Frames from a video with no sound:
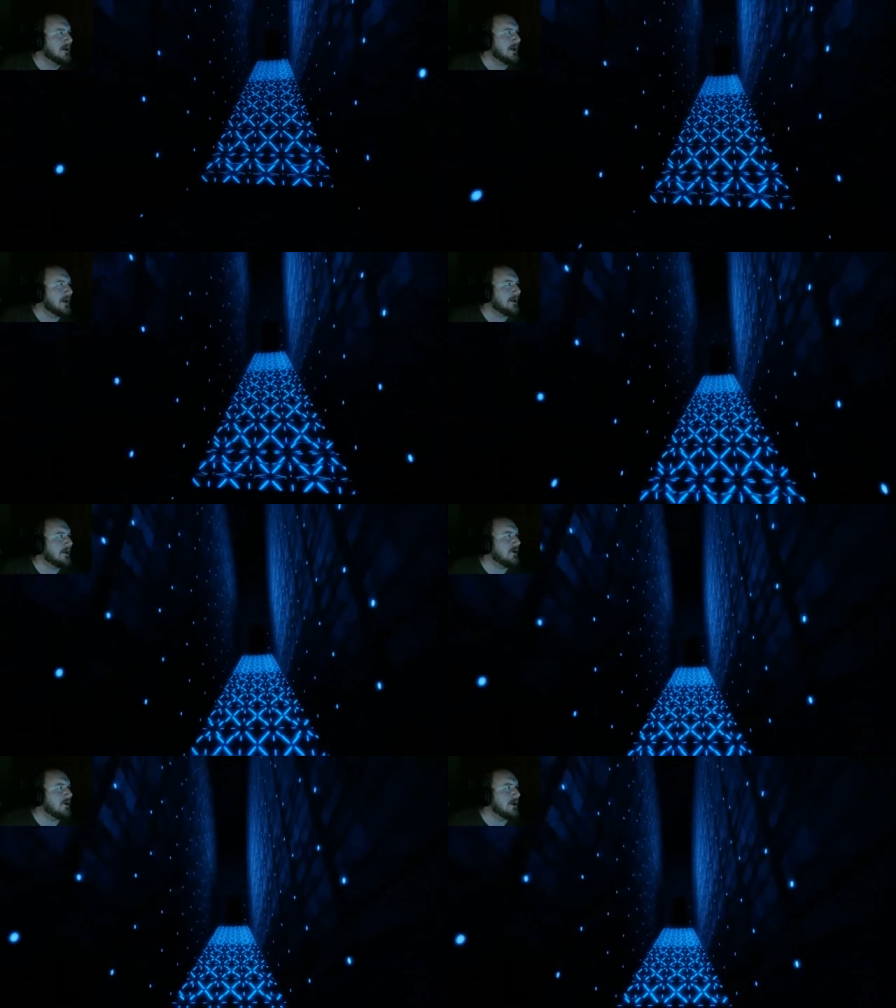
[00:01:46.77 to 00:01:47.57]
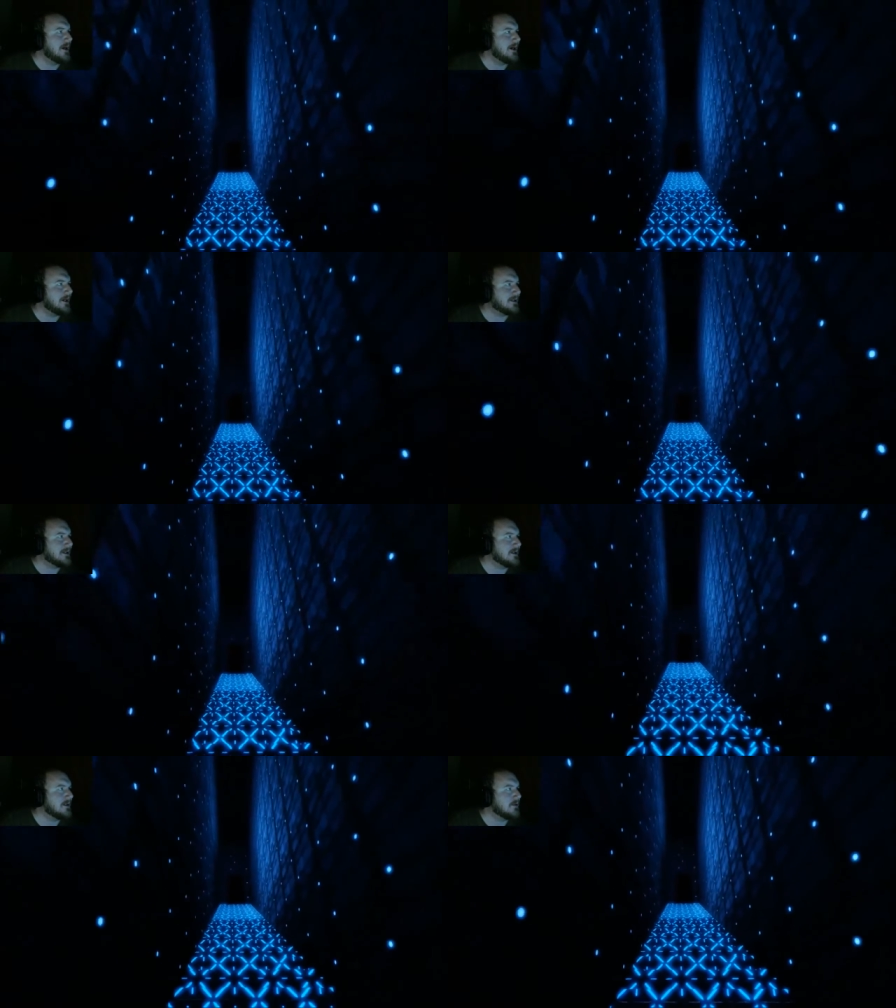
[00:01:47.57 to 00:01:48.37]
I don't like
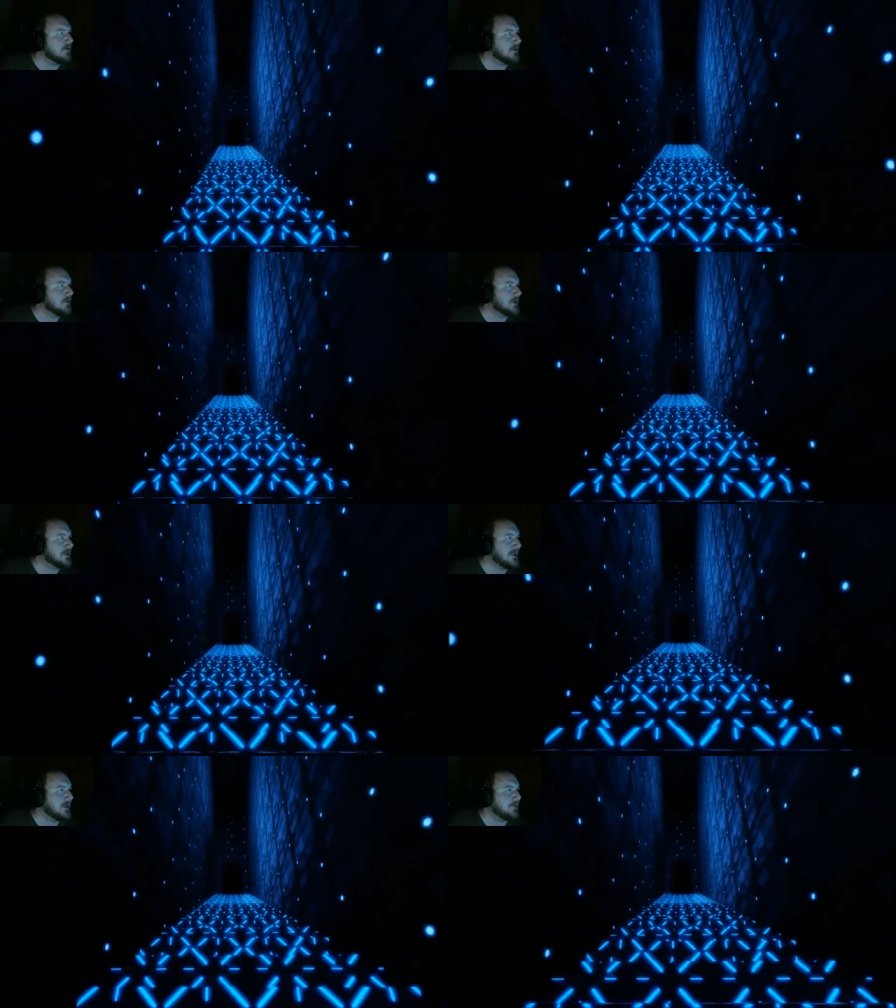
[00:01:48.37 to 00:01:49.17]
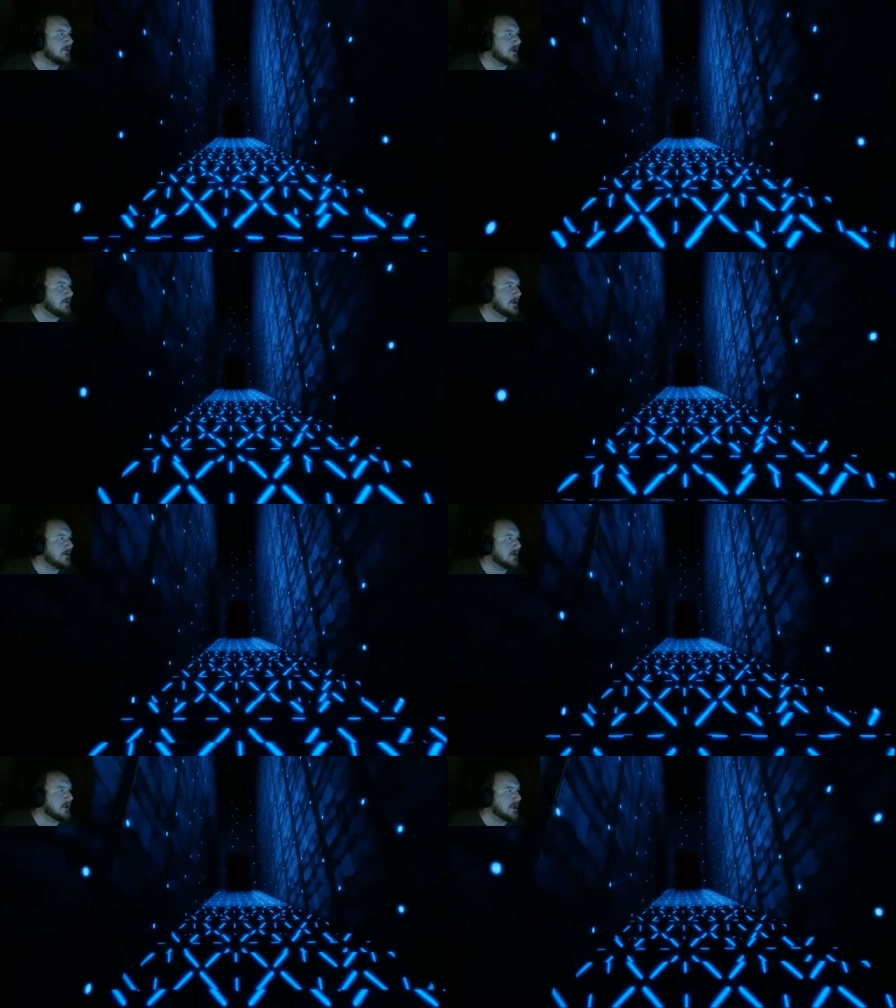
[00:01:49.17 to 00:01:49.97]
that. Well, that's kind of pretty, but I
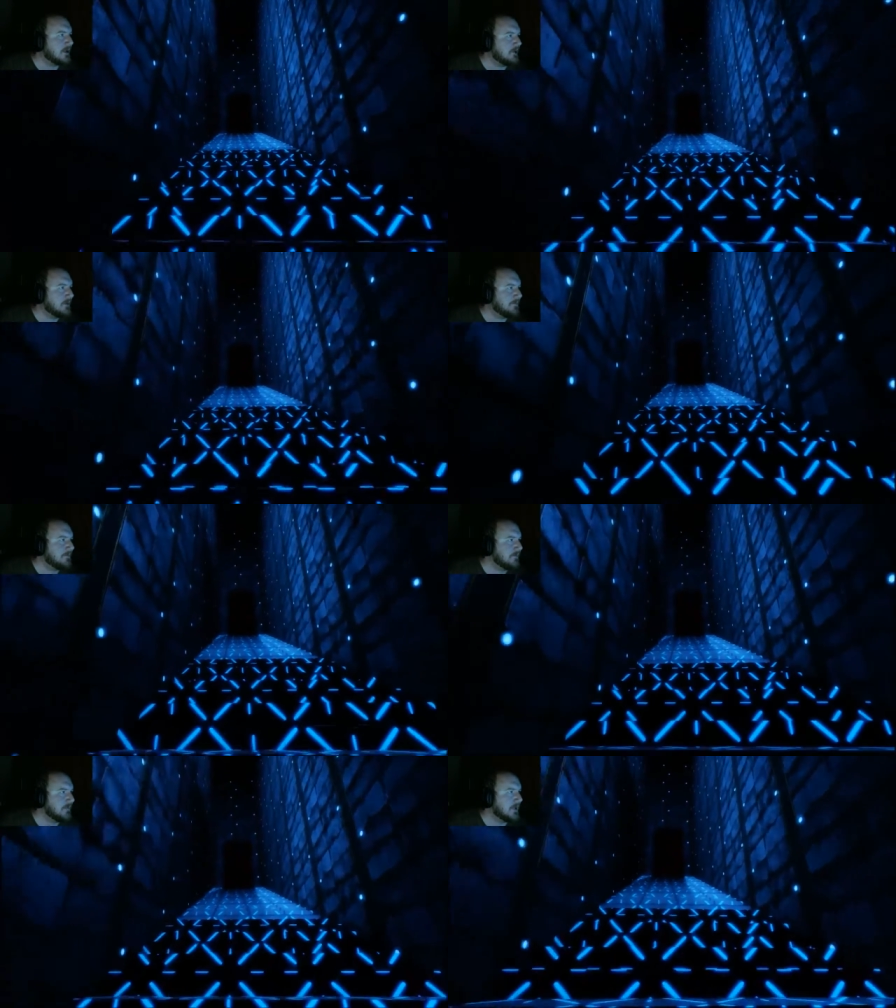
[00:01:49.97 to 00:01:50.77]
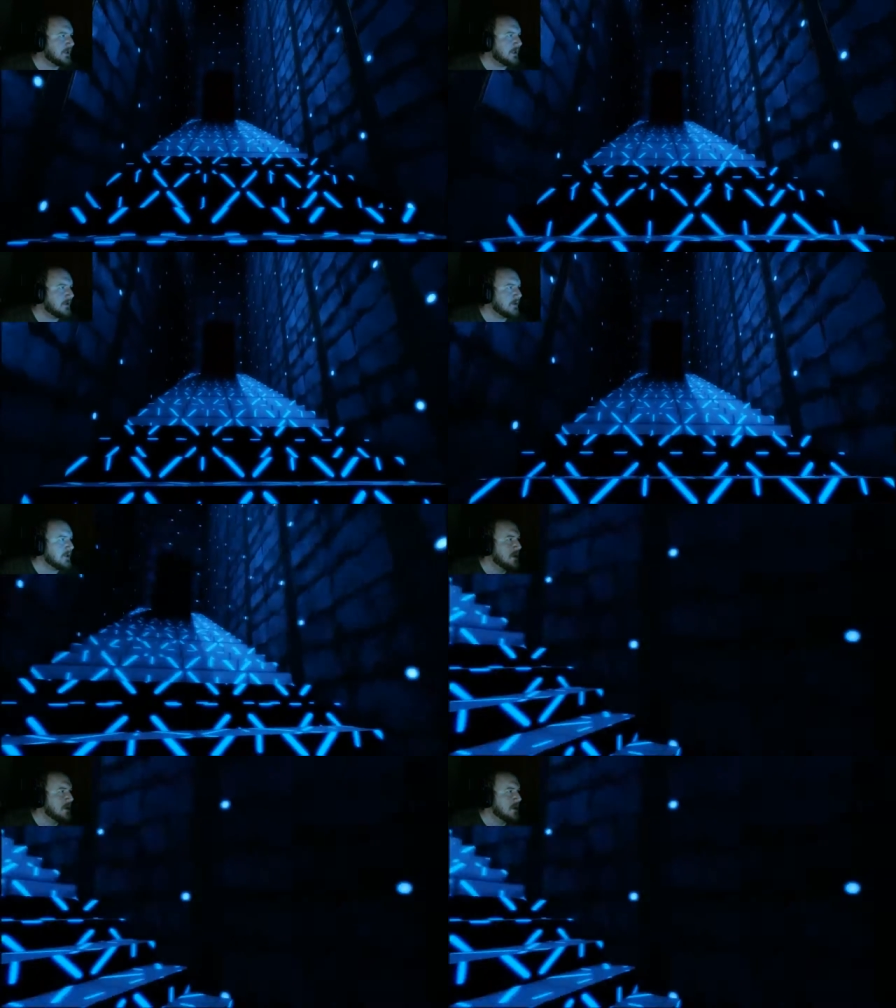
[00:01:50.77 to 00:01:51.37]
don't like, can I run? I can't run.